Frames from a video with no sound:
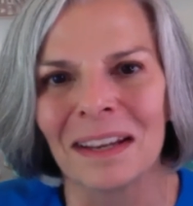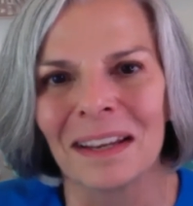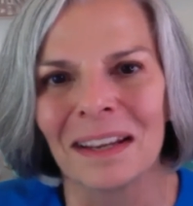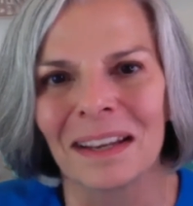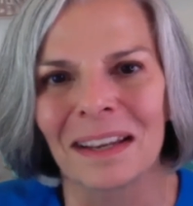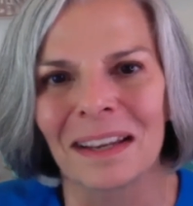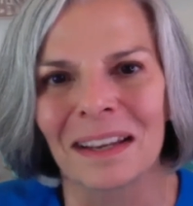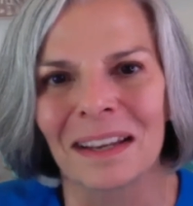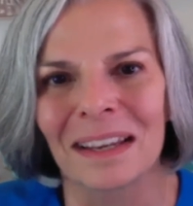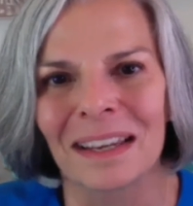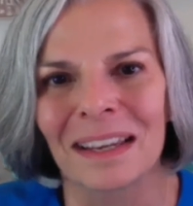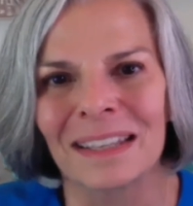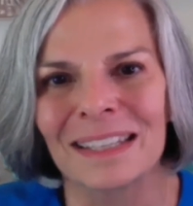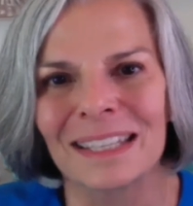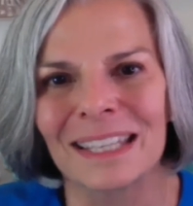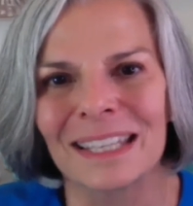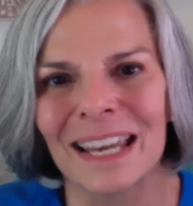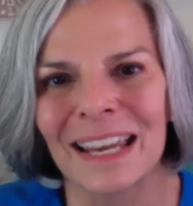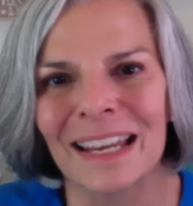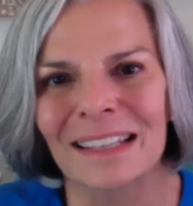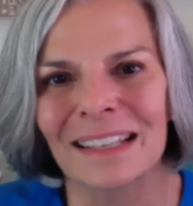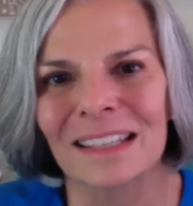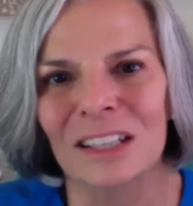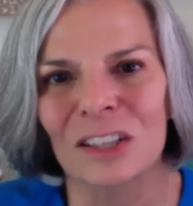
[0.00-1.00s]
It
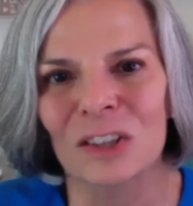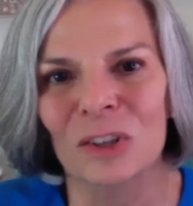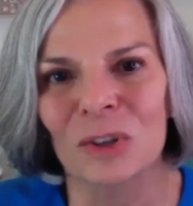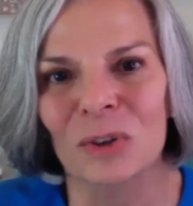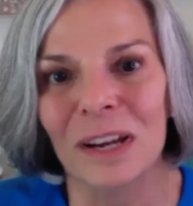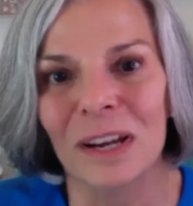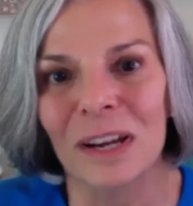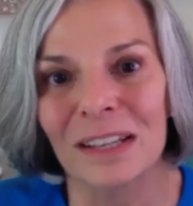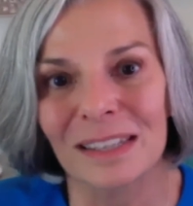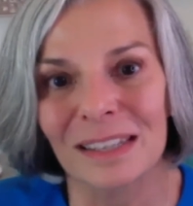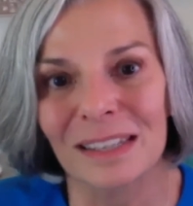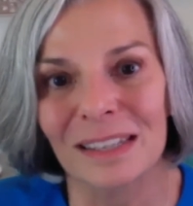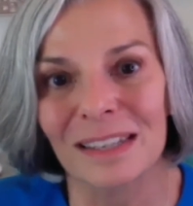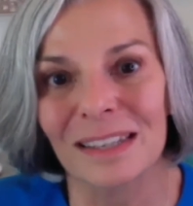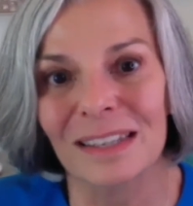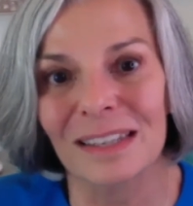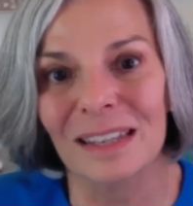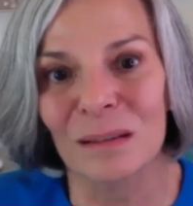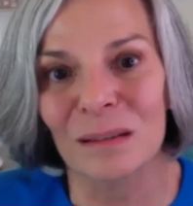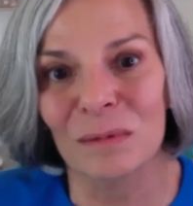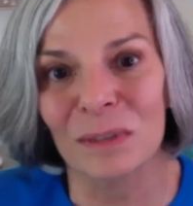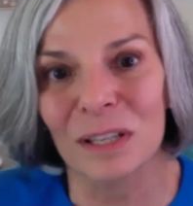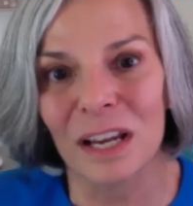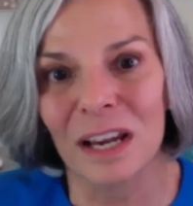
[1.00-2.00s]
takes a crisis
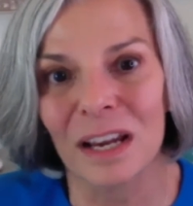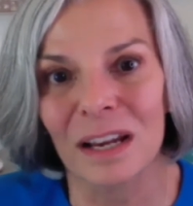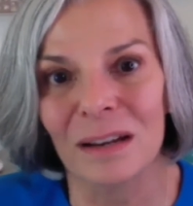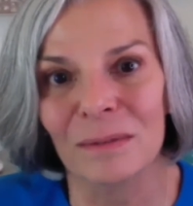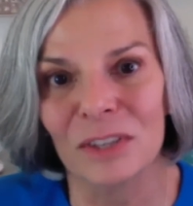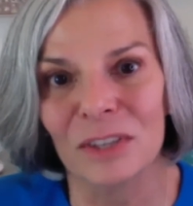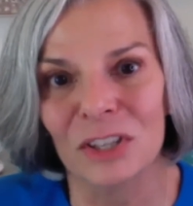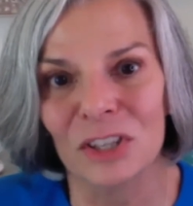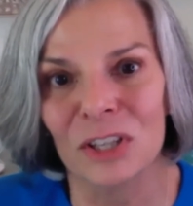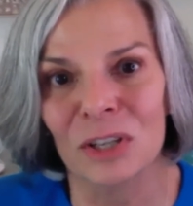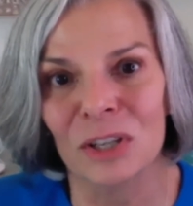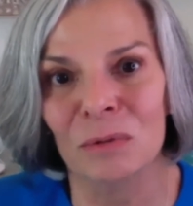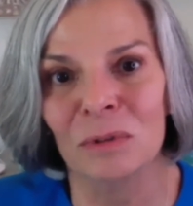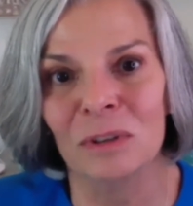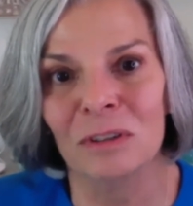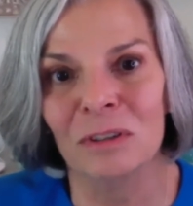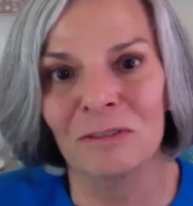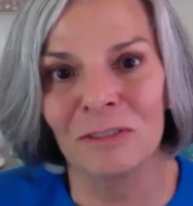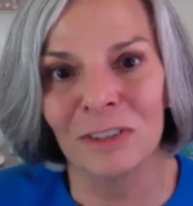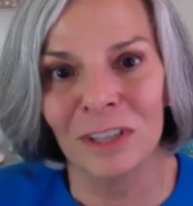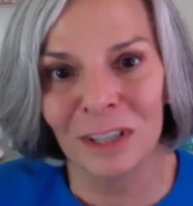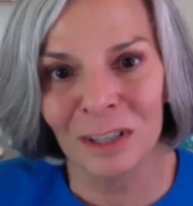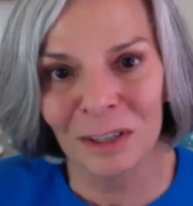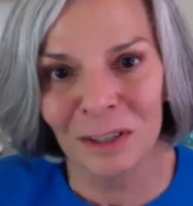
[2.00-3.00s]
sometimes to
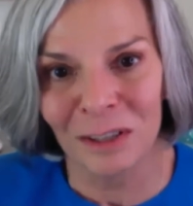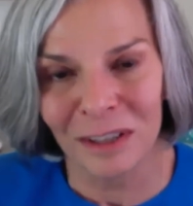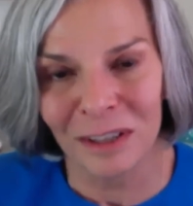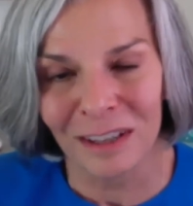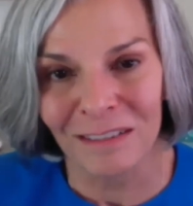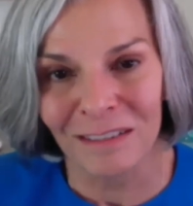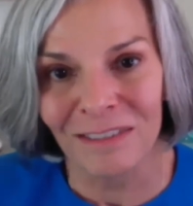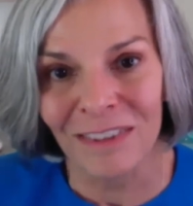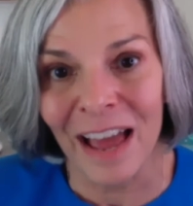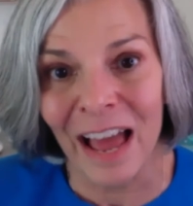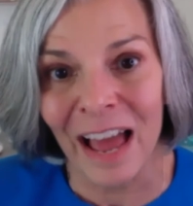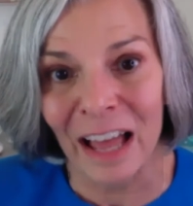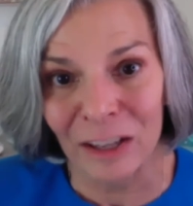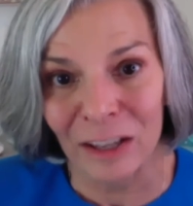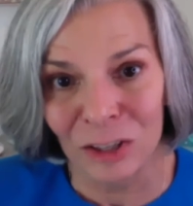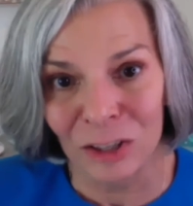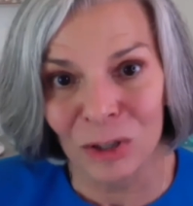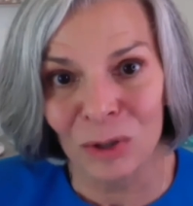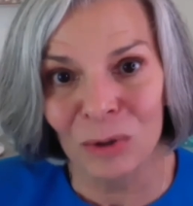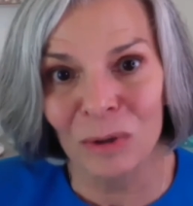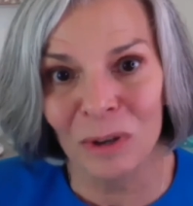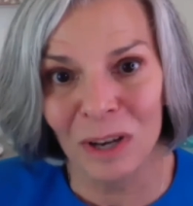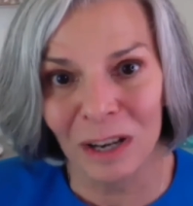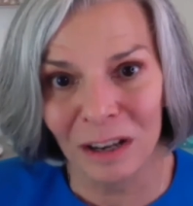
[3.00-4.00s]
reveal the
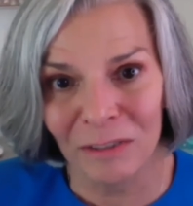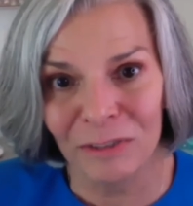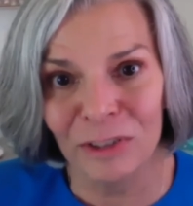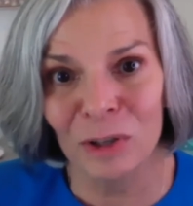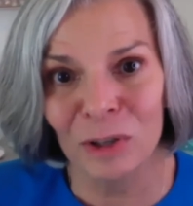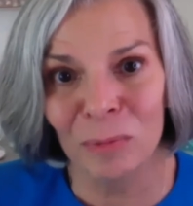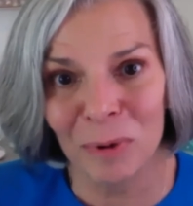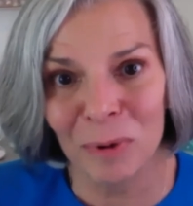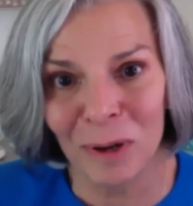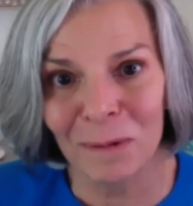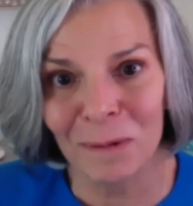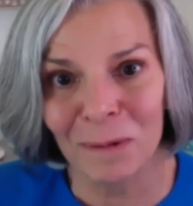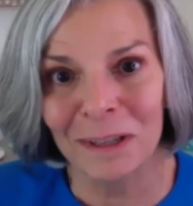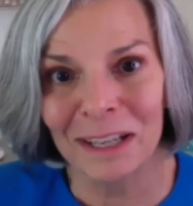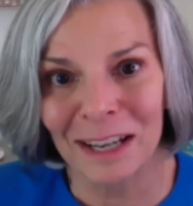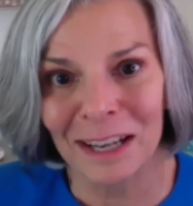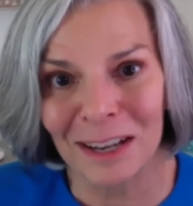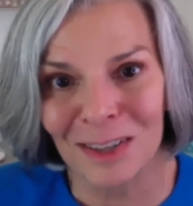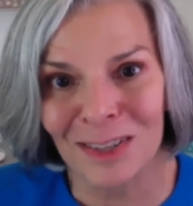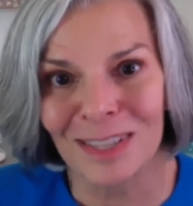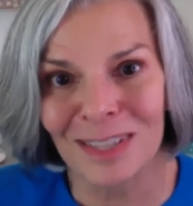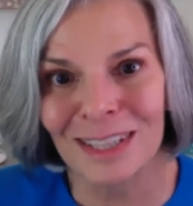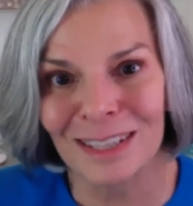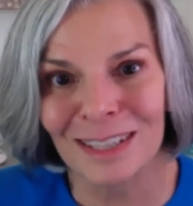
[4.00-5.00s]
value of your public
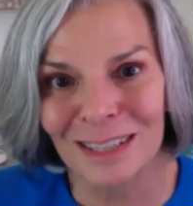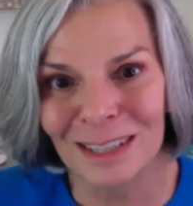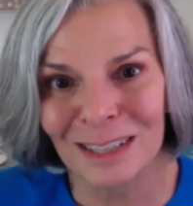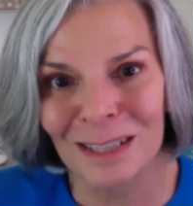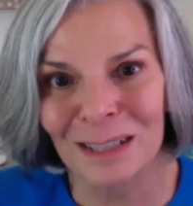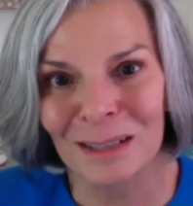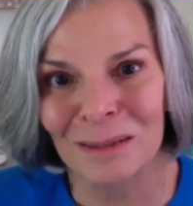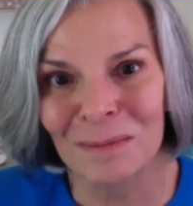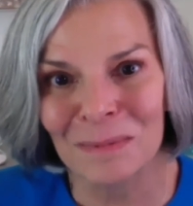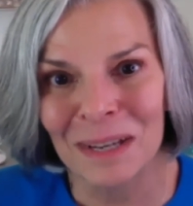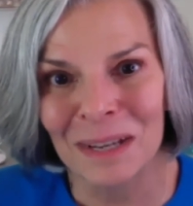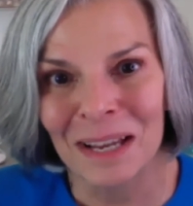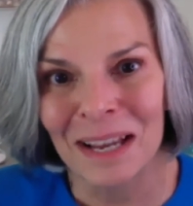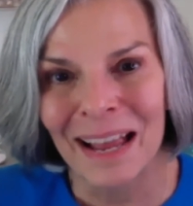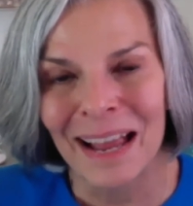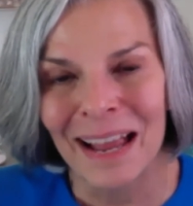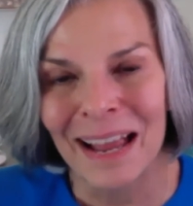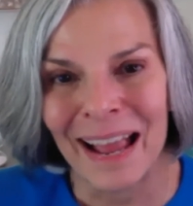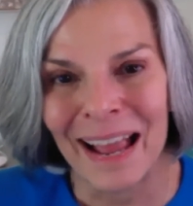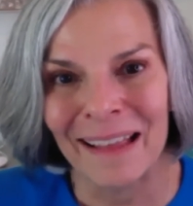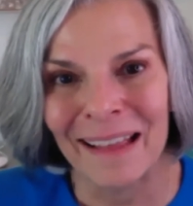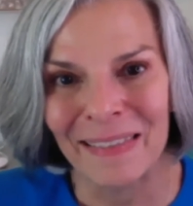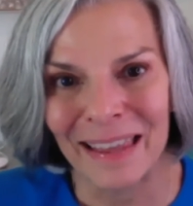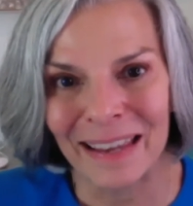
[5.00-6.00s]
health system,
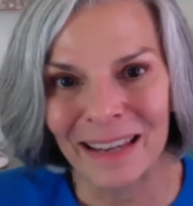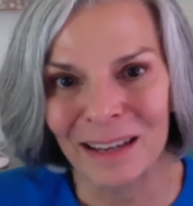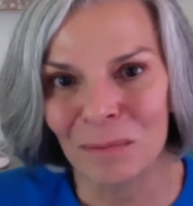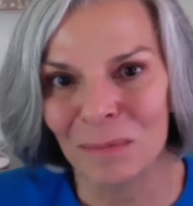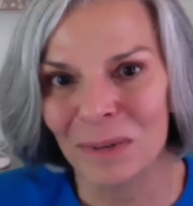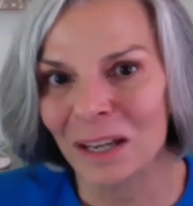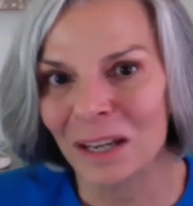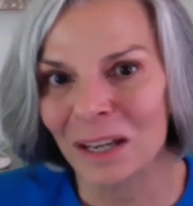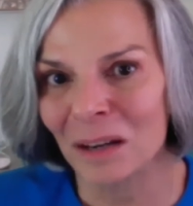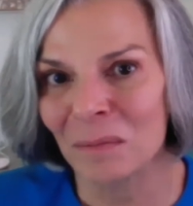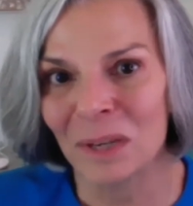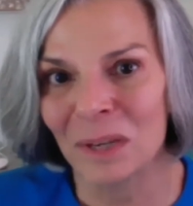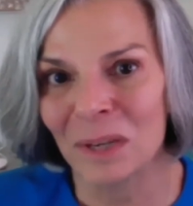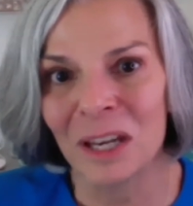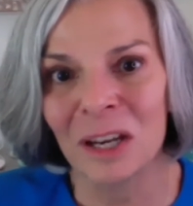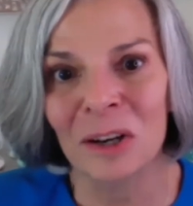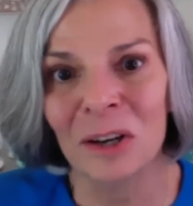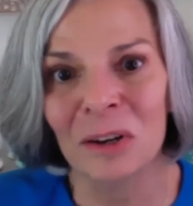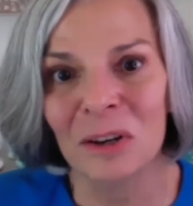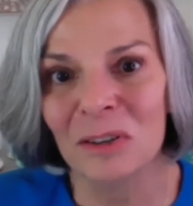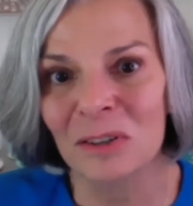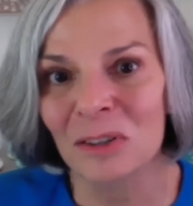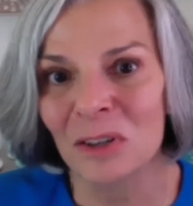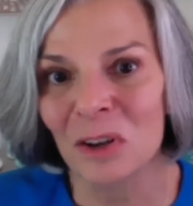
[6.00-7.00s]
and they can become
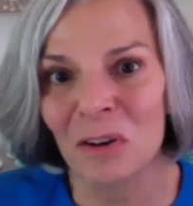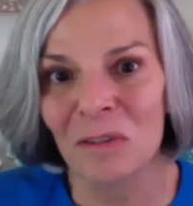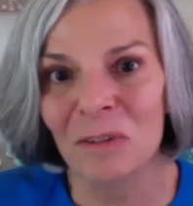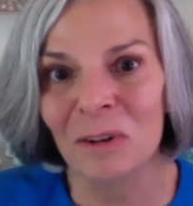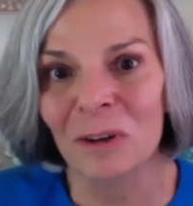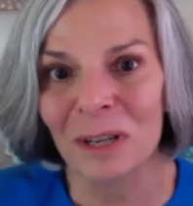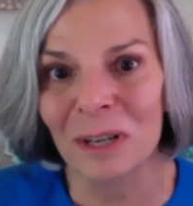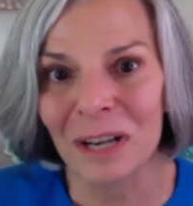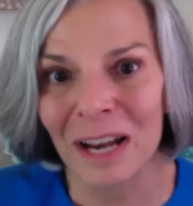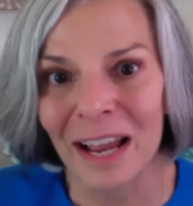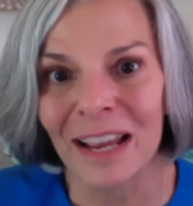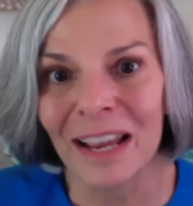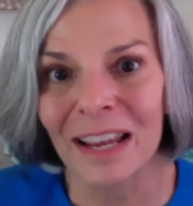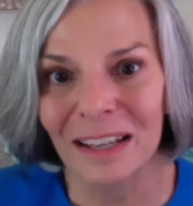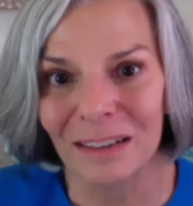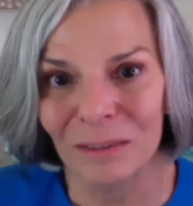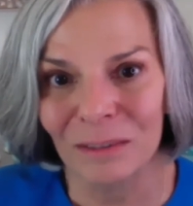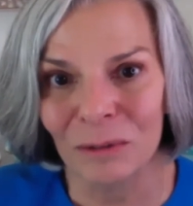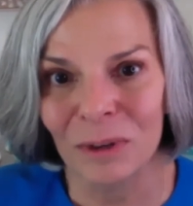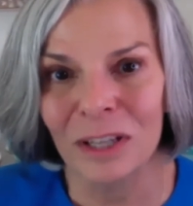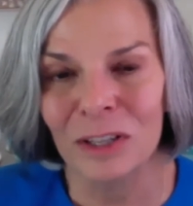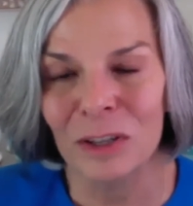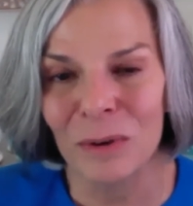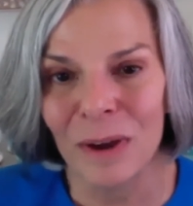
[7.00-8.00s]
heroes overnight
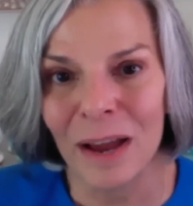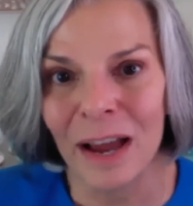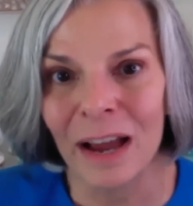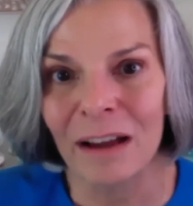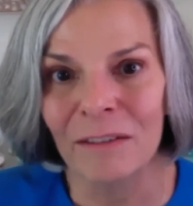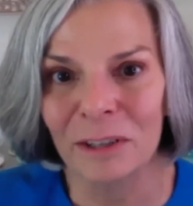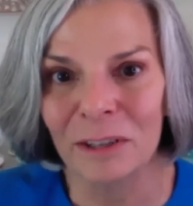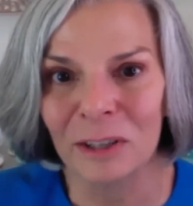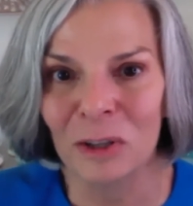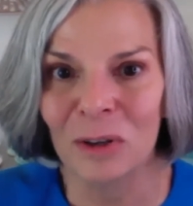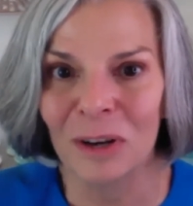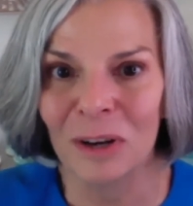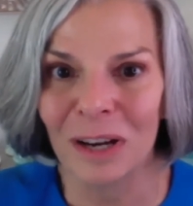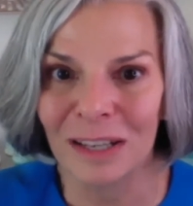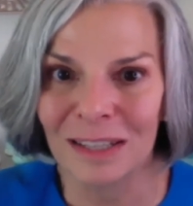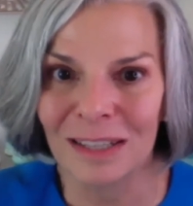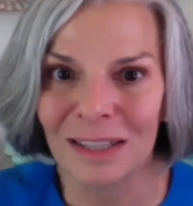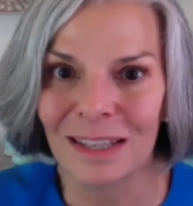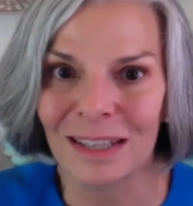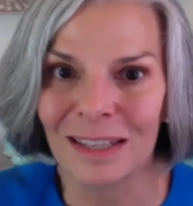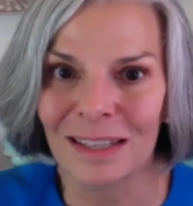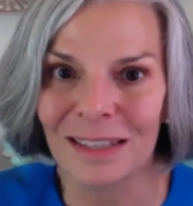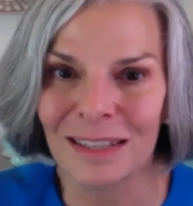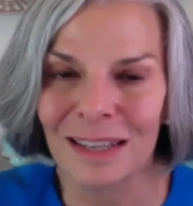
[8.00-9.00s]
when you have a
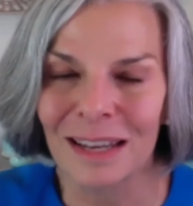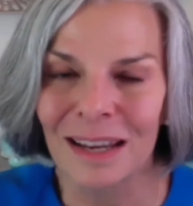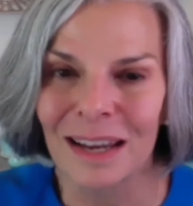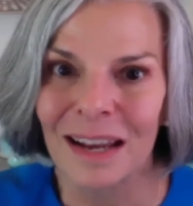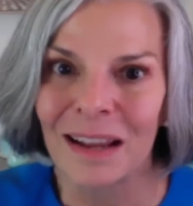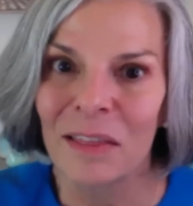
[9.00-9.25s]
crisis.